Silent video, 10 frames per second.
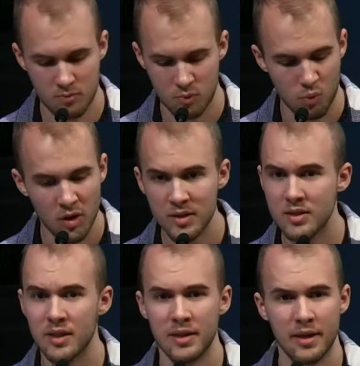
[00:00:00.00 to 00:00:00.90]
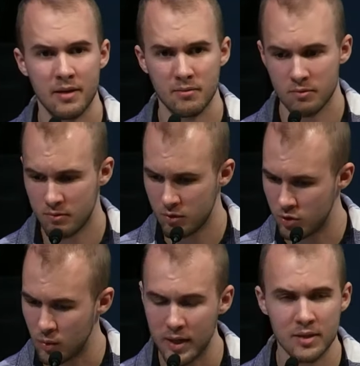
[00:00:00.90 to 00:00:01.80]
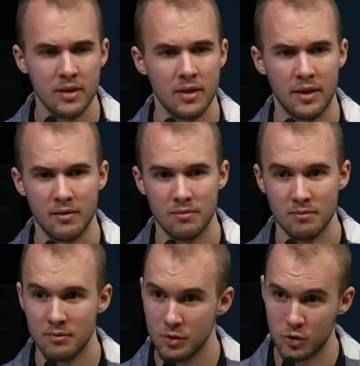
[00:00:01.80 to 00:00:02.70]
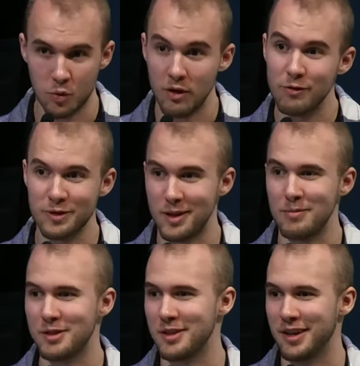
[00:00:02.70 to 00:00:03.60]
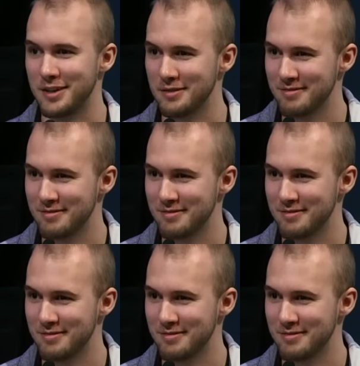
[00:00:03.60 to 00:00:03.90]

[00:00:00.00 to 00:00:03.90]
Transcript: once a day, twice a day, 12 times a day.